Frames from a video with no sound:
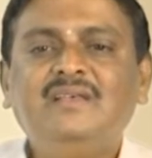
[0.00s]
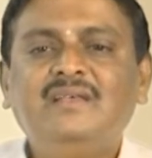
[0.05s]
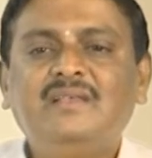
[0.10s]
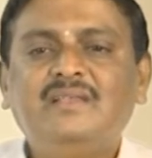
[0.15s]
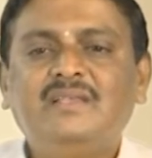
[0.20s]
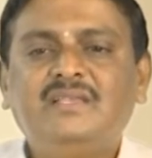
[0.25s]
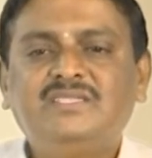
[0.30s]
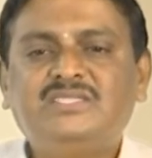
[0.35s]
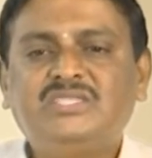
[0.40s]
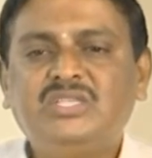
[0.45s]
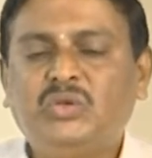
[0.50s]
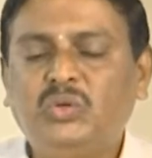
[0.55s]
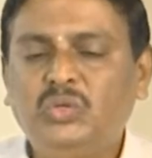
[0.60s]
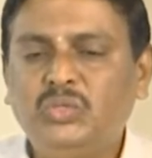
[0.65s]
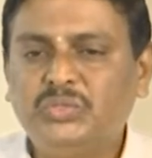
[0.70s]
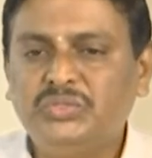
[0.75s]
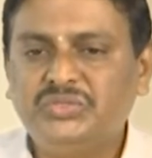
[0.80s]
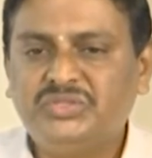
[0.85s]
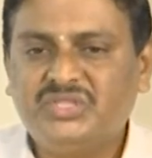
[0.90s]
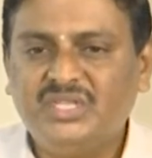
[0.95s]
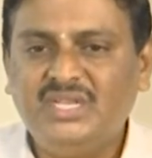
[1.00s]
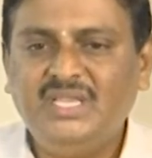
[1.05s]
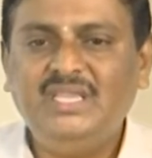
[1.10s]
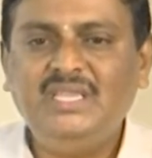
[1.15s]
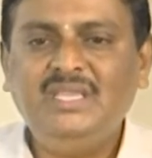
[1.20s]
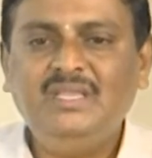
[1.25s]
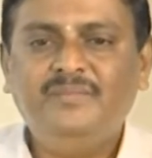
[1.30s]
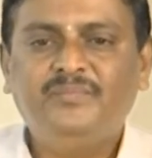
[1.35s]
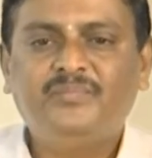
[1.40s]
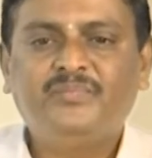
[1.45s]
is equal to
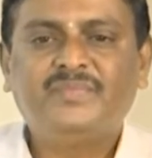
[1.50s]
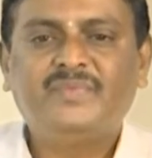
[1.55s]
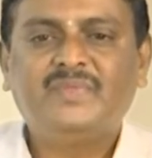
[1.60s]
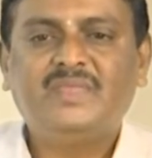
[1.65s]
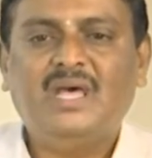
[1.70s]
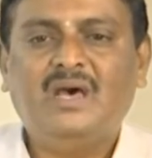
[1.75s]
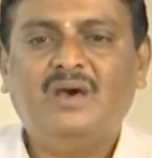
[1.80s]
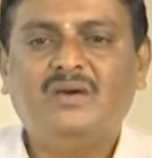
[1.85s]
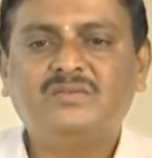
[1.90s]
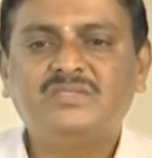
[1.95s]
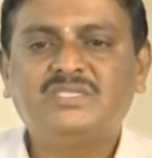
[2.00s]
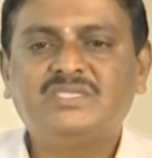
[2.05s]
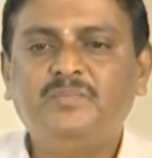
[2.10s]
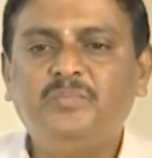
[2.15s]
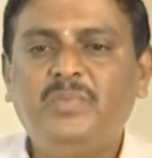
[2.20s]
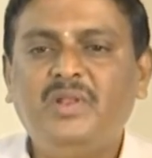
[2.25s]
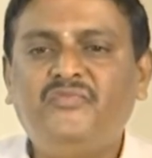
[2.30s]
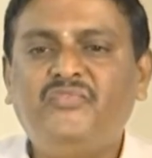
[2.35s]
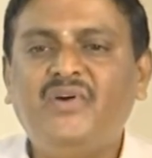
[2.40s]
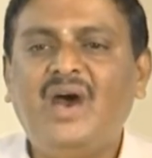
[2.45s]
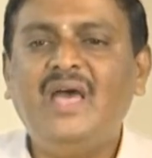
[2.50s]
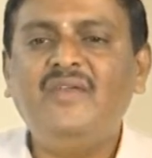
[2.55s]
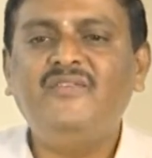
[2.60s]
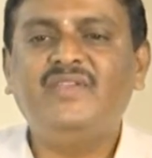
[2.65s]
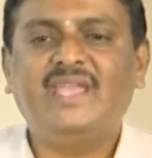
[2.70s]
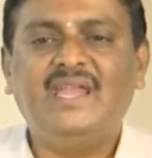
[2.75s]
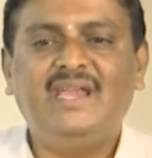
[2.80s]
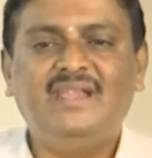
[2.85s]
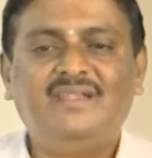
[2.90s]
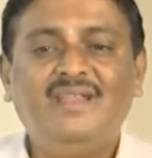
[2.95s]
3. Now, simplify, we
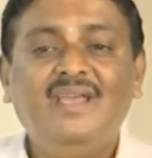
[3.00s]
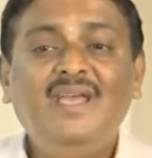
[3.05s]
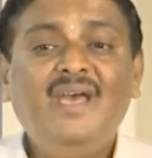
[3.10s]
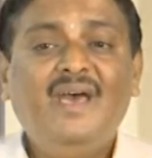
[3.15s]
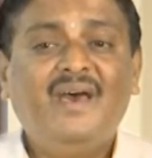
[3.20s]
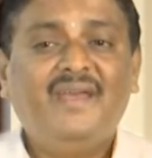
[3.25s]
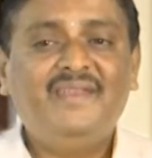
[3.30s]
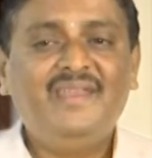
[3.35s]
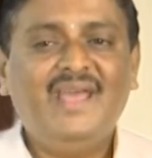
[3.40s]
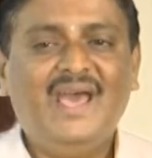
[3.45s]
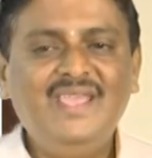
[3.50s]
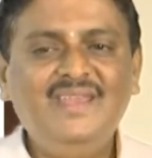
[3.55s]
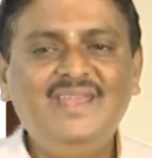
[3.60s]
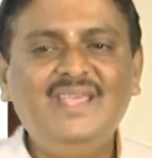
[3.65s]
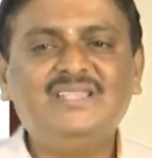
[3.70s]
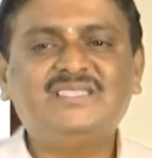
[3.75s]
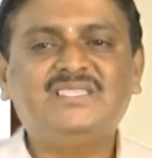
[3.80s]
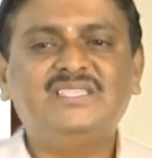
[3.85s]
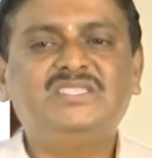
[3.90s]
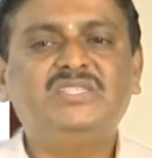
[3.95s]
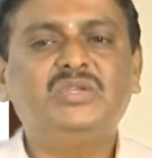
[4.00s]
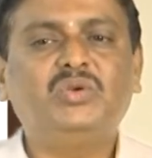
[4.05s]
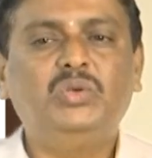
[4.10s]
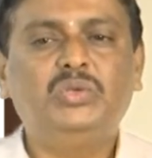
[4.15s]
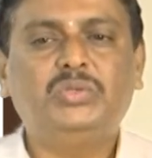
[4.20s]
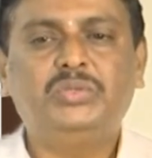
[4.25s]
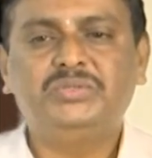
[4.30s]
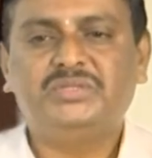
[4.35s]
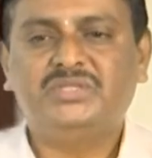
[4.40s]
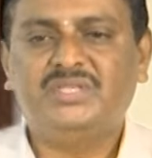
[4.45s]
get 9x is equal
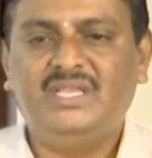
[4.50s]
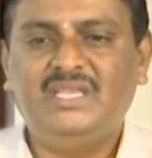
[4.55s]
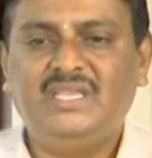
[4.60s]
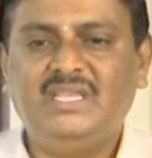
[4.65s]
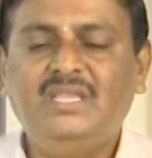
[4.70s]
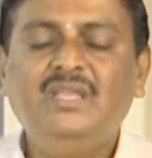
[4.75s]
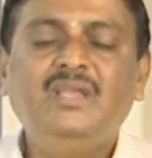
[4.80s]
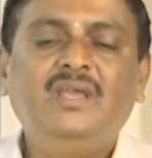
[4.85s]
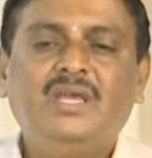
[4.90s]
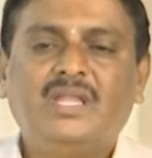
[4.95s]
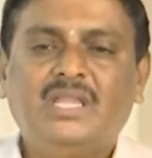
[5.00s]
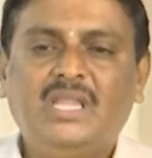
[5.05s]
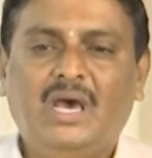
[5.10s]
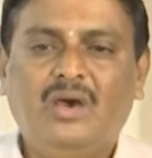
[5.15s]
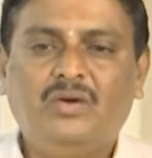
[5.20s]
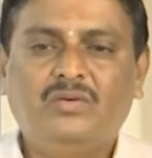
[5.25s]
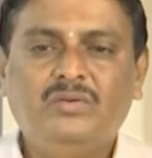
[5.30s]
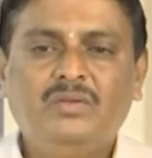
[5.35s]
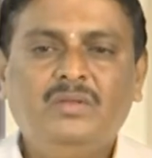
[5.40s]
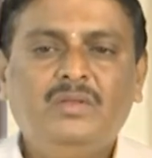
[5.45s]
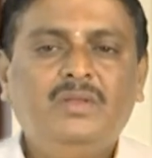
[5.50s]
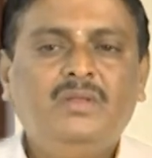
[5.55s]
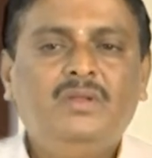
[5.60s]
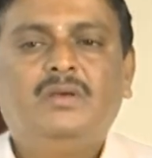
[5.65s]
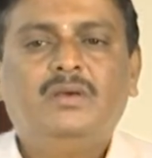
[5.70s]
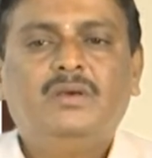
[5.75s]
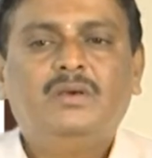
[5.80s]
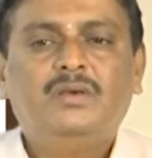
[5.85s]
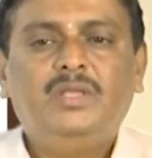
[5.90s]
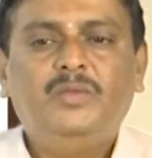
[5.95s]
to 3. Now,
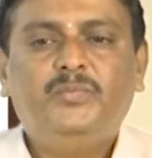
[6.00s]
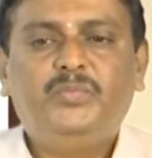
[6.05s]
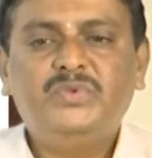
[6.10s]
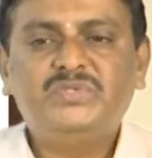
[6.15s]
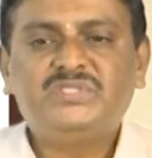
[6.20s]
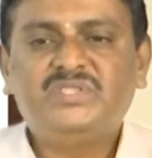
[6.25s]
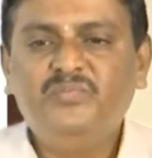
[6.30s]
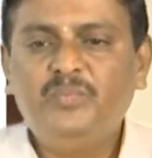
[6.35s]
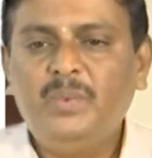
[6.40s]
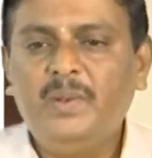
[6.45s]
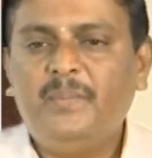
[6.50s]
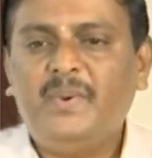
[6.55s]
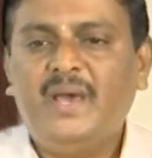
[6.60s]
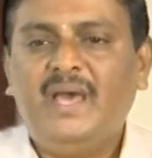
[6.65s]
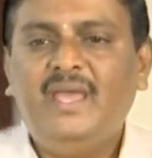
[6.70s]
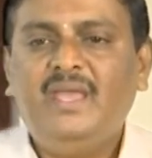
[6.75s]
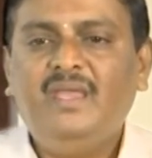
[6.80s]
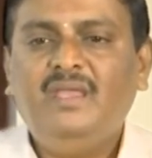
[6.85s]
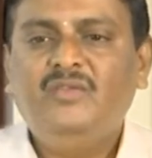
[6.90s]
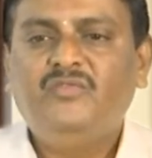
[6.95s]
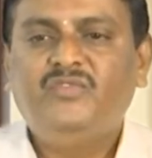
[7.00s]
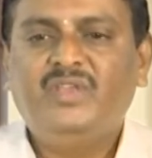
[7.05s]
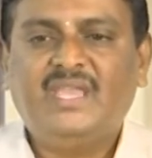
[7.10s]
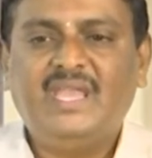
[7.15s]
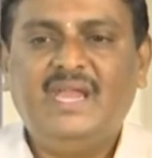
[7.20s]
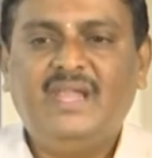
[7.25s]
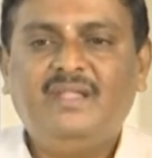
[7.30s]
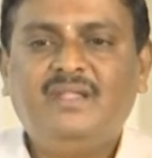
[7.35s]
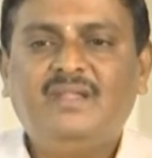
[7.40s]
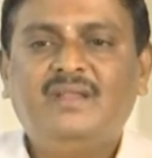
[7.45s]
if you simplify, we
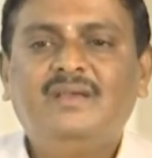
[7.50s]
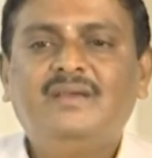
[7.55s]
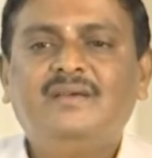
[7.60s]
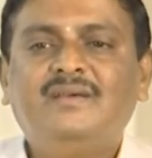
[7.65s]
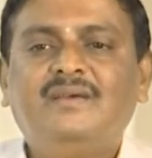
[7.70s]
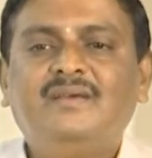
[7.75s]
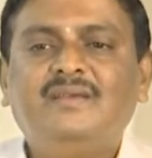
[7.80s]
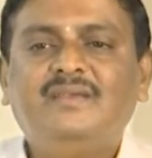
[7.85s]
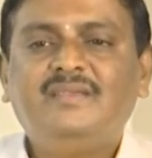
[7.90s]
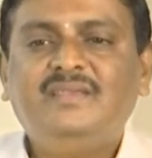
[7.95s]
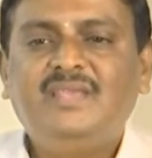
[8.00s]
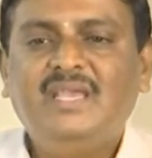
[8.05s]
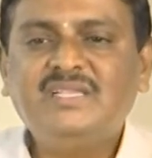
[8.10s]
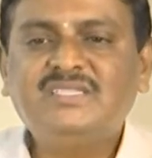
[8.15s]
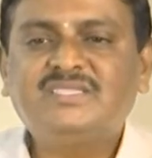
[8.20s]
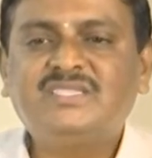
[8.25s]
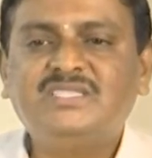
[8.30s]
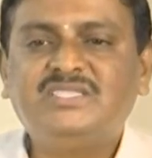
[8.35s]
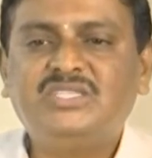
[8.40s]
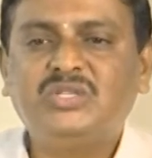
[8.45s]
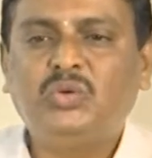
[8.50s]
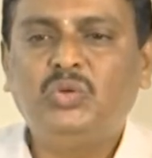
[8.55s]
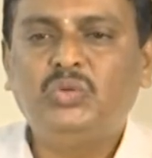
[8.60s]
get x is equal